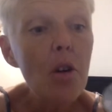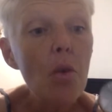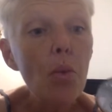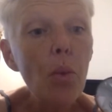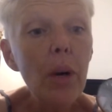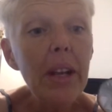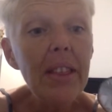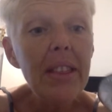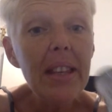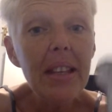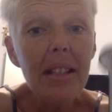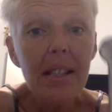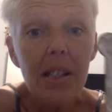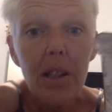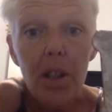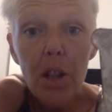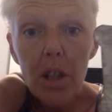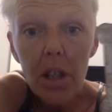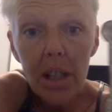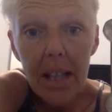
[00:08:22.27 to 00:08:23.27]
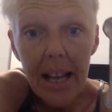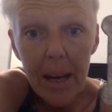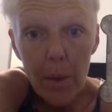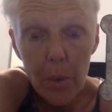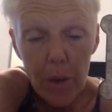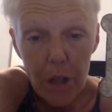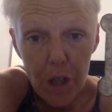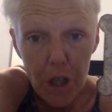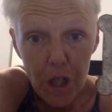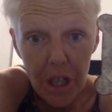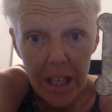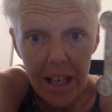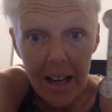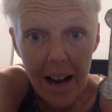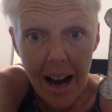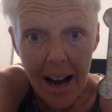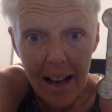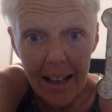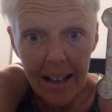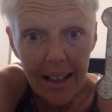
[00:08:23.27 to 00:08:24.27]
What this looked like when she
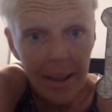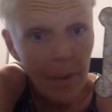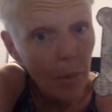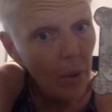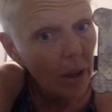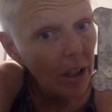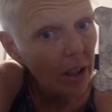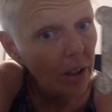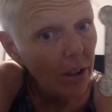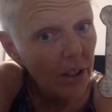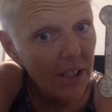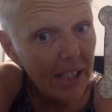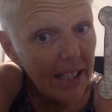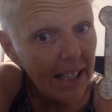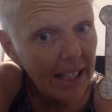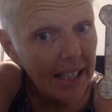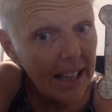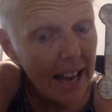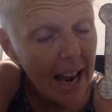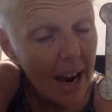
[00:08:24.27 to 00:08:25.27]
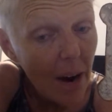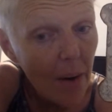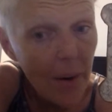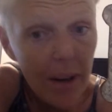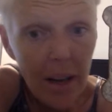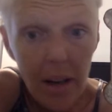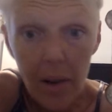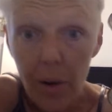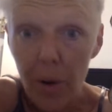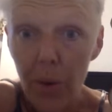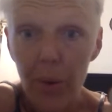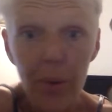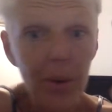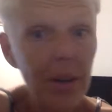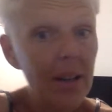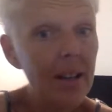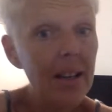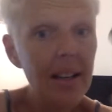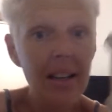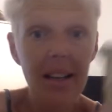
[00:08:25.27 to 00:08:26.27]
got it and what it looks like now, oh,
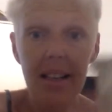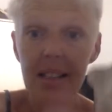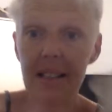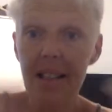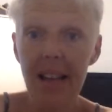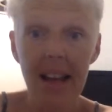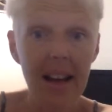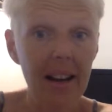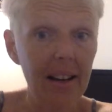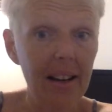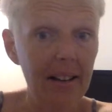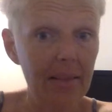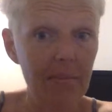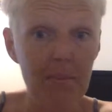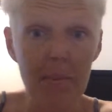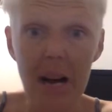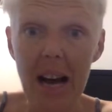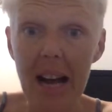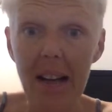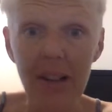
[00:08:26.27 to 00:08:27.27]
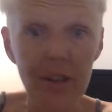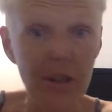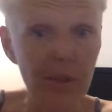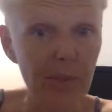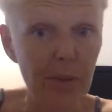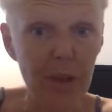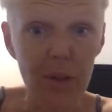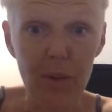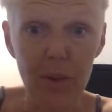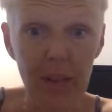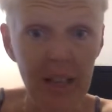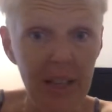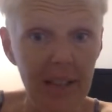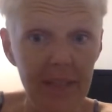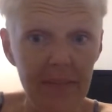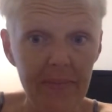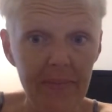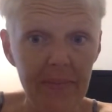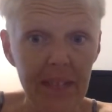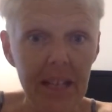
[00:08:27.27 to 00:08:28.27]
it's like miles between.
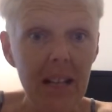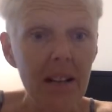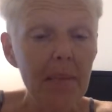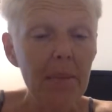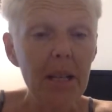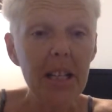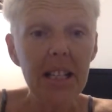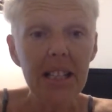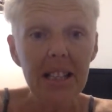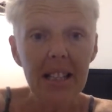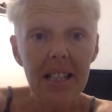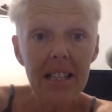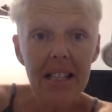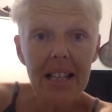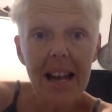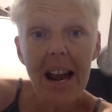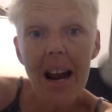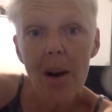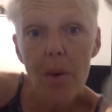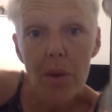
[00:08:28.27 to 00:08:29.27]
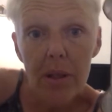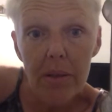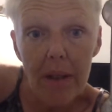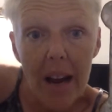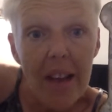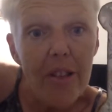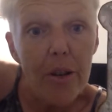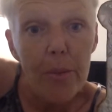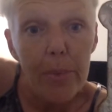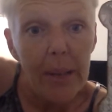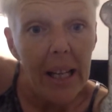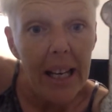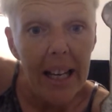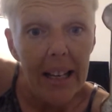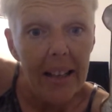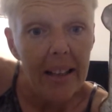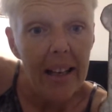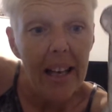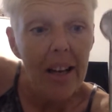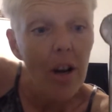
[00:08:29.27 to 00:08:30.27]
Because this tag was rather
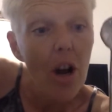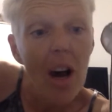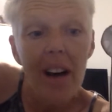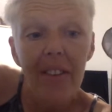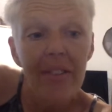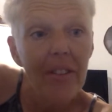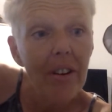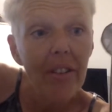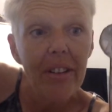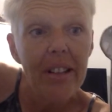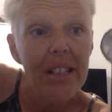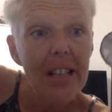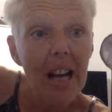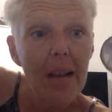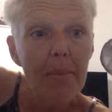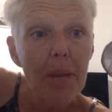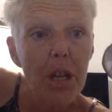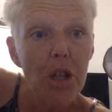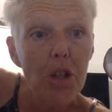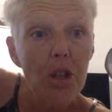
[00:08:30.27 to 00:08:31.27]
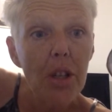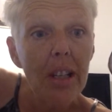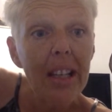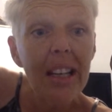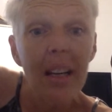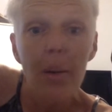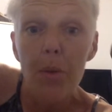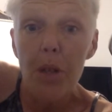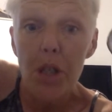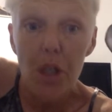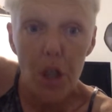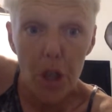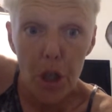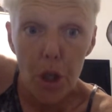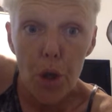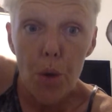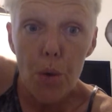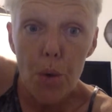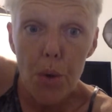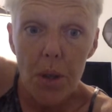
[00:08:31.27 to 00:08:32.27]
plain and not very dimensional. It was
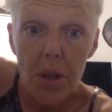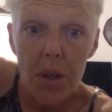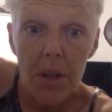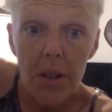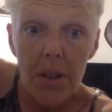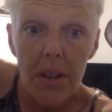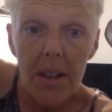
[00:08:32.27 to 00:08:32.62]
cute.